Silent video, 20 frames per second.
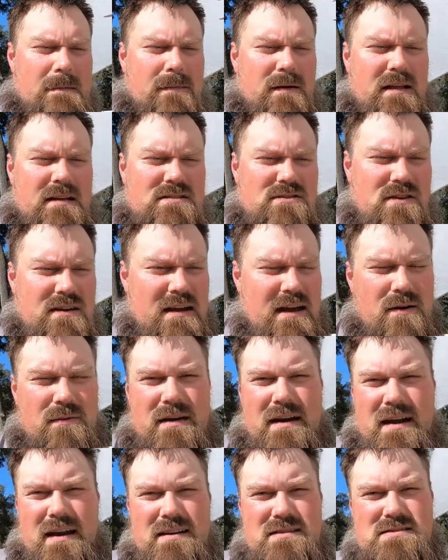But that's okay,
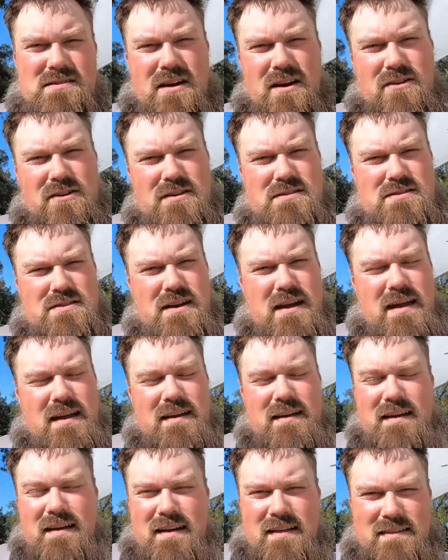we got it installed, looks great.
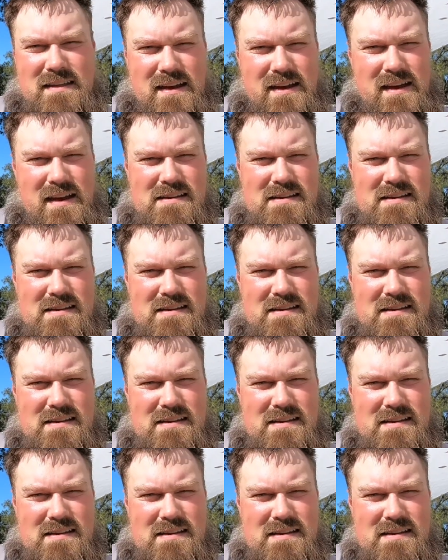Thank